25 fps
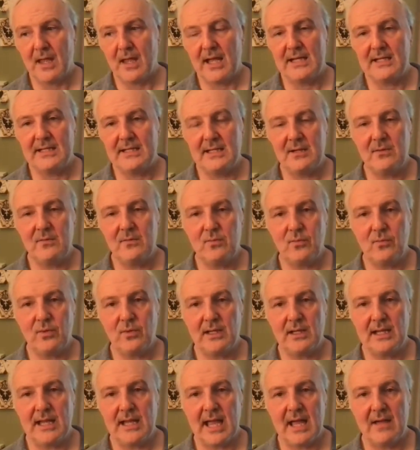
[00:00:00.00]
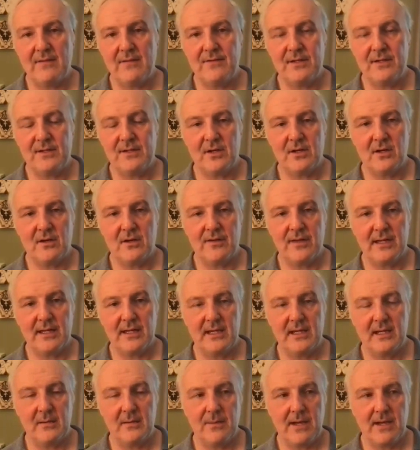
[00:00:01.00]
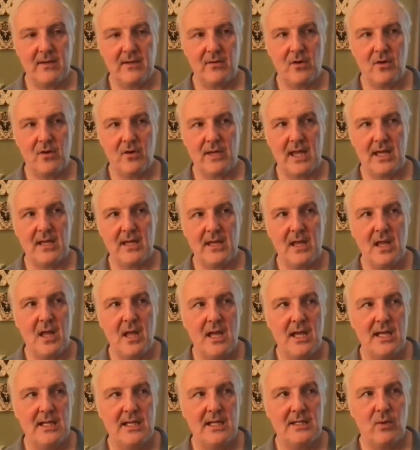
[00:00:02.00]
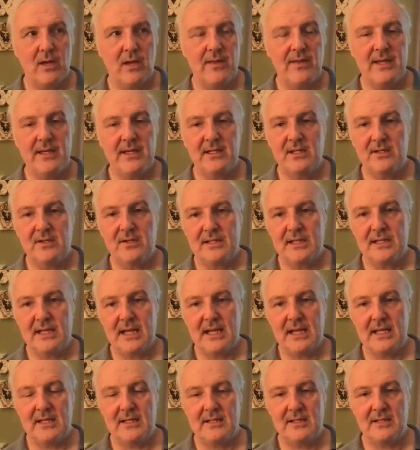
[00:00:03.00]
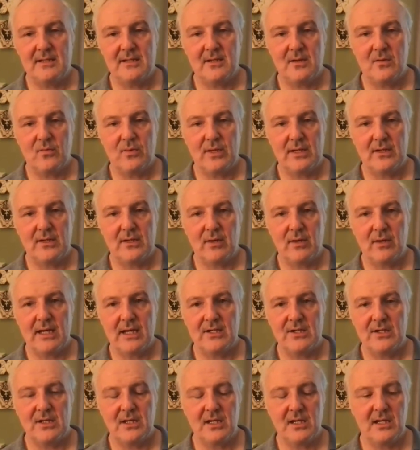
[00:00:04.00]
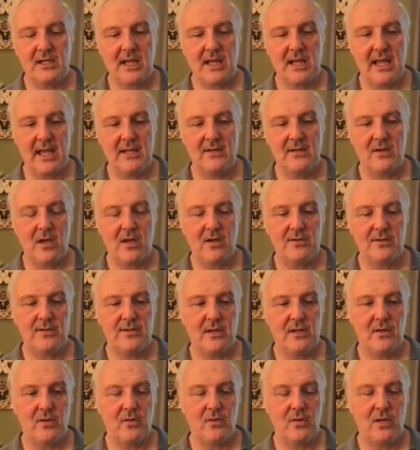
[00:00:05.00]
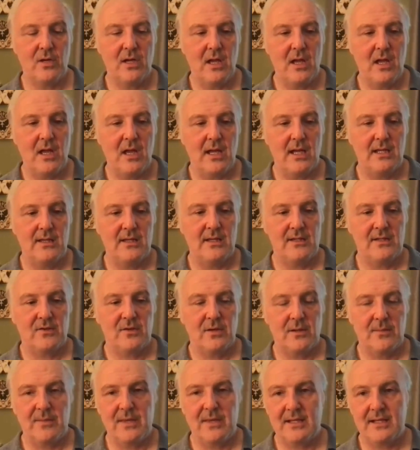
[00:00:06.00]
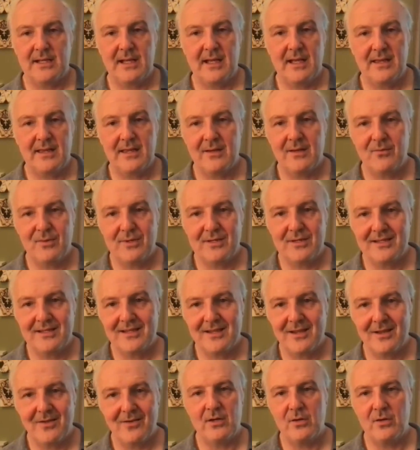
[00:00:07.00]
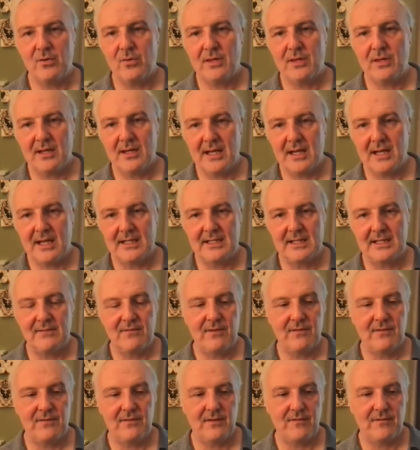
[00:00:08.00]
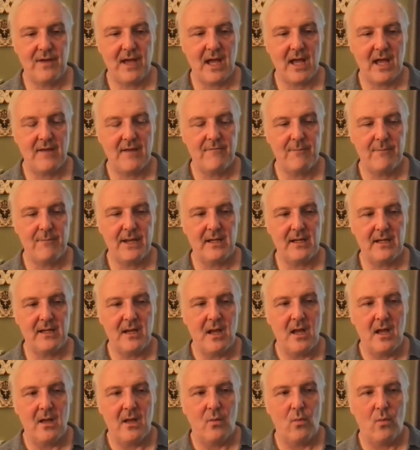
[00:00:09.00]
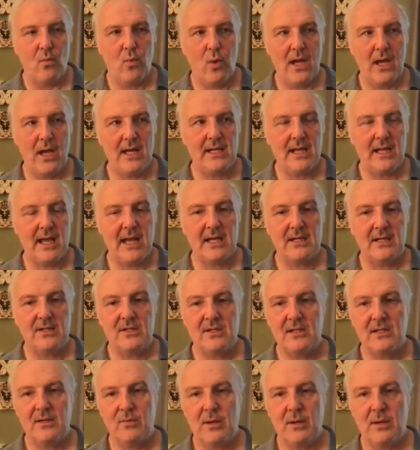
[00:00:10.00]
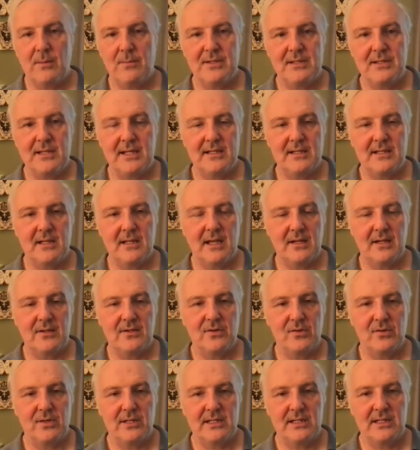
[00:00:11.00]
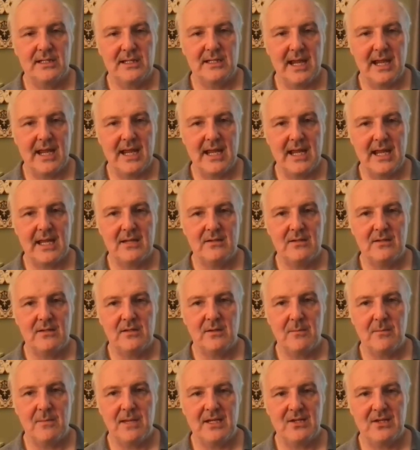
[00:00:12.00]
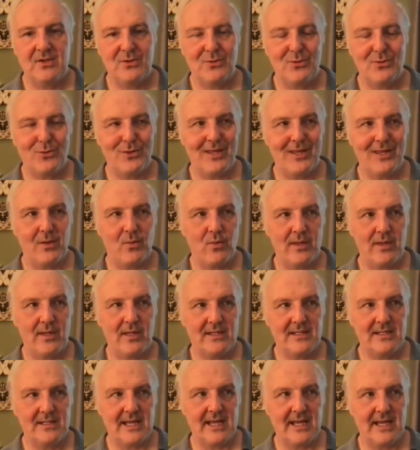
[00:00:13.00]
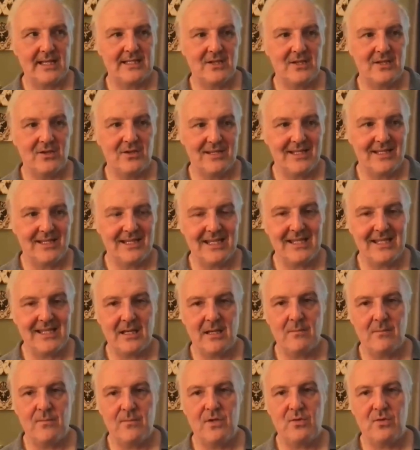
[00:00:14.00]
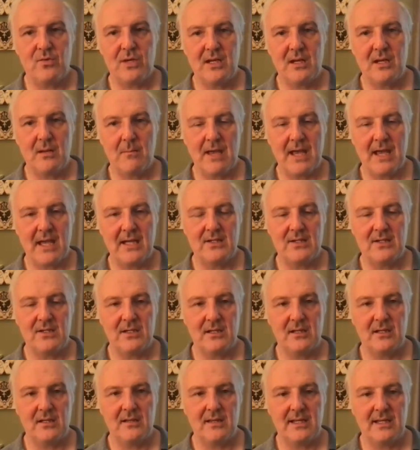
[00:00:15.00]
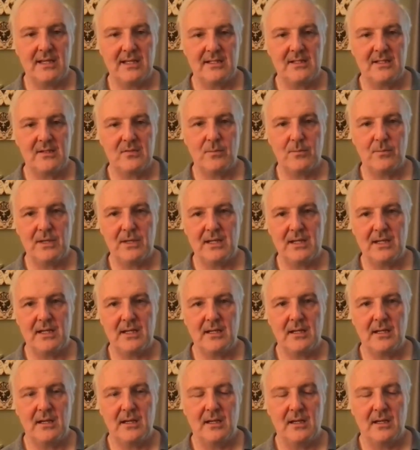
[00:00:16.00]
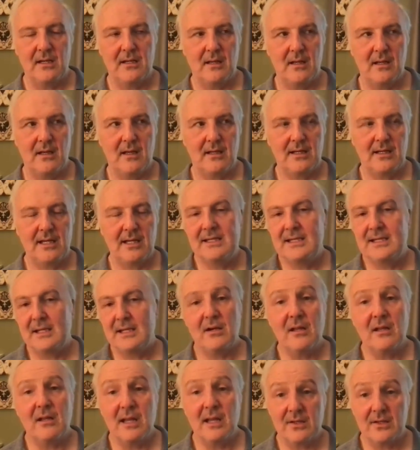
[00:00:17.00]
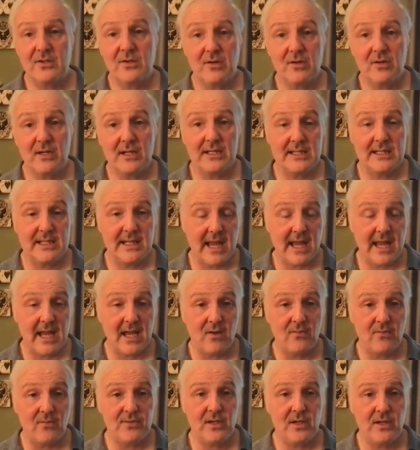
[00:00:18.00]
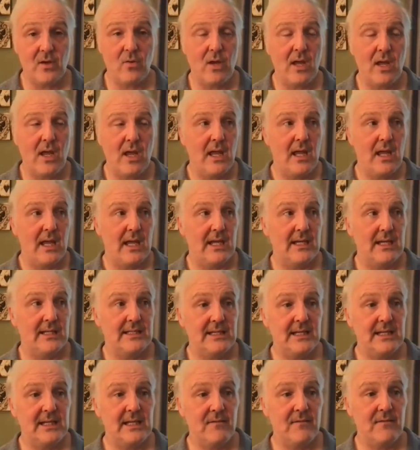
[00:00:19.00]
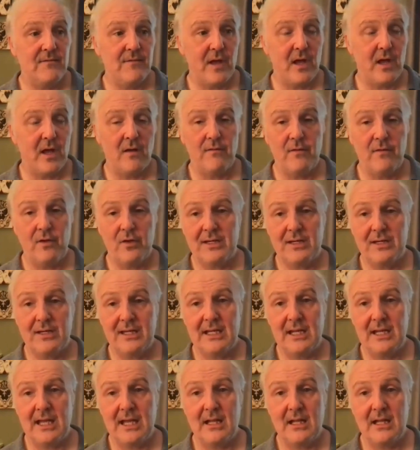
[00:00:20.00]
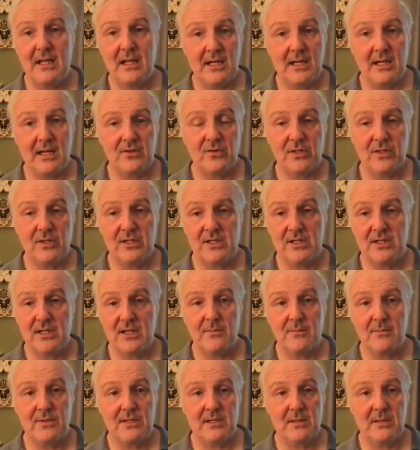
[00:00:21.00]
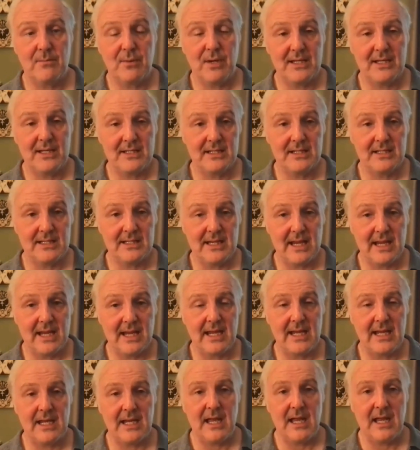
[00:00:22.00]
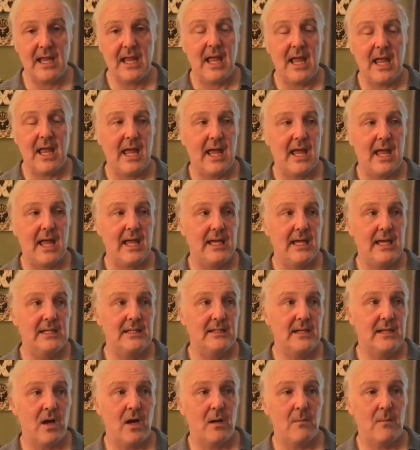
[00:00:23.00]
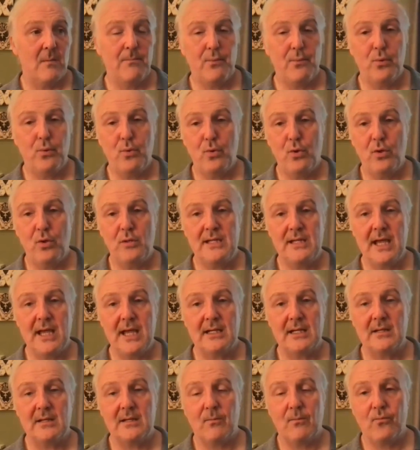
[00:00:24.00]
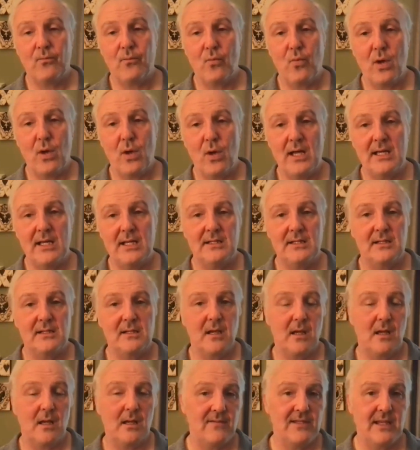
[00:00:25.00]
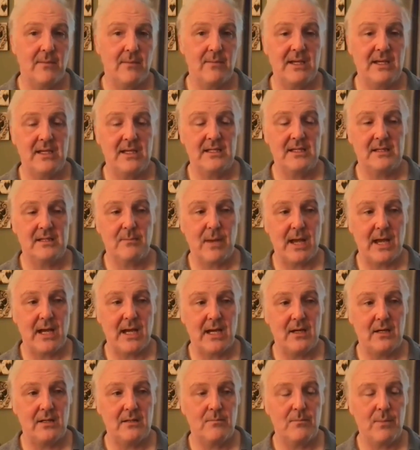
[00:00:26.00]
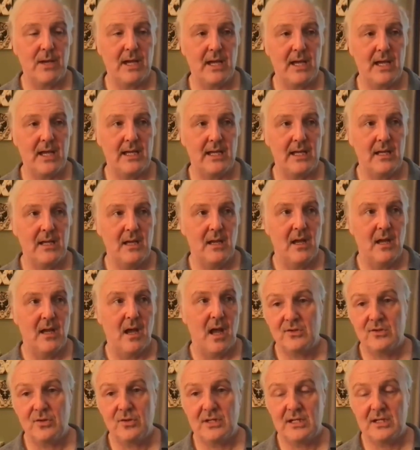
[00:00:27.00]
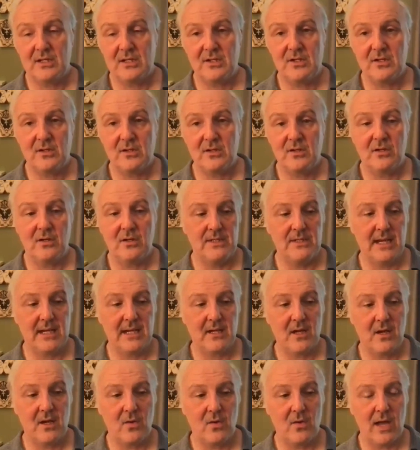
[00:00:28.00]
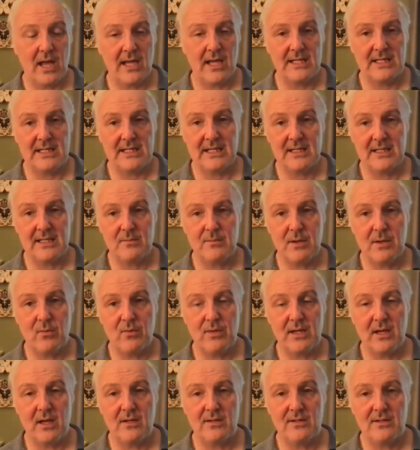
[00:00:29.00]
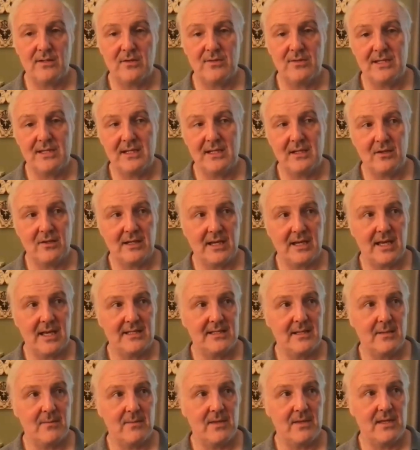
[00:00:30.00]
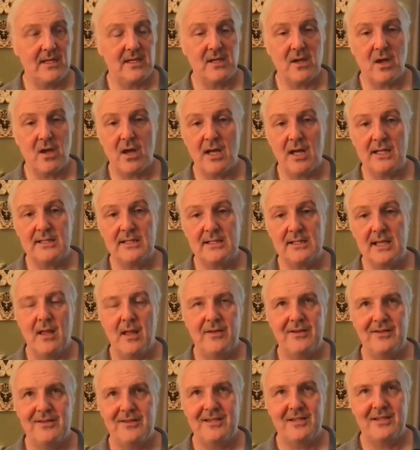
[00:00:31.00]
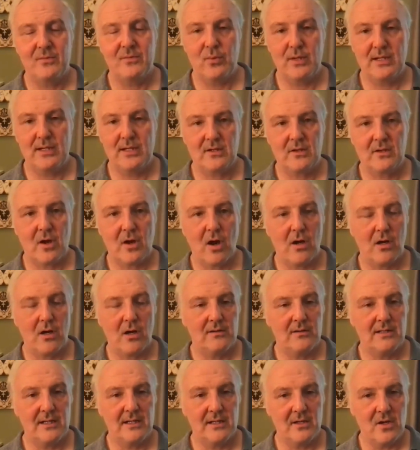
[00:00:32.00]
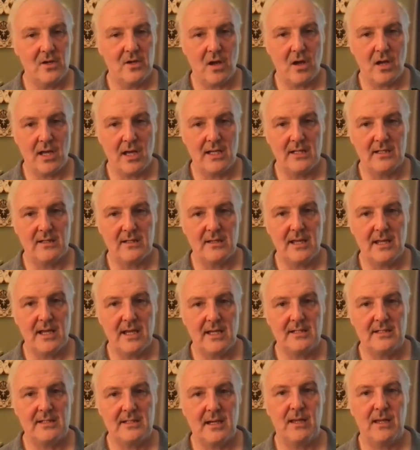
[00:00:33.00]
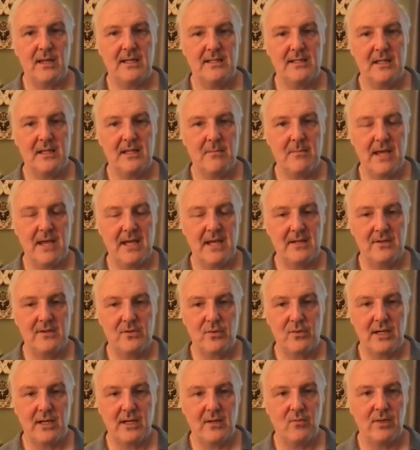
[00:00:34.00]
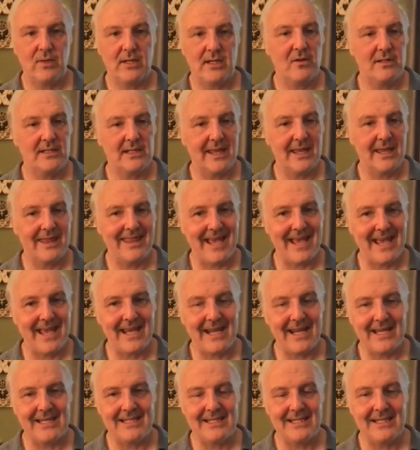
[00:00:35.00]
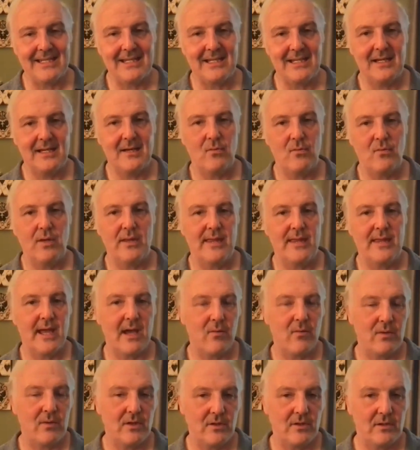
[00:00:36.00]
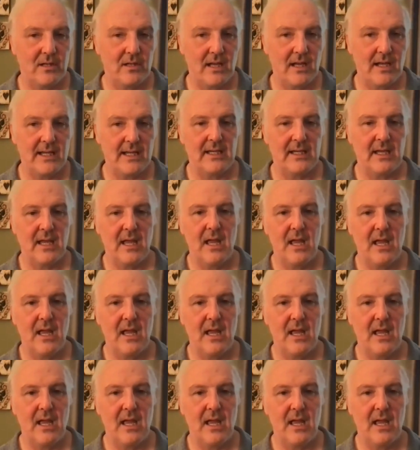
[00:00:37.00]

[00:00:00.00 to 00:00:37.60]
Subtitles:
I did really have to start thinking about, okay, it's one thing to say this is a recreation, and also in the script, like nothing was newer than 1955, but what actually represents luxury today? And to make sure that when the sets and you see them, you can imagine this would be considered luxuries now. So it did involve looking at luxury ships present day. And our pool deck was semi inspired by traditional deco ideas, but we also did look at some of the yachts. There's this Ritz Carlton yacht that is in the Mediterranean. We looked at that idea and what that would look like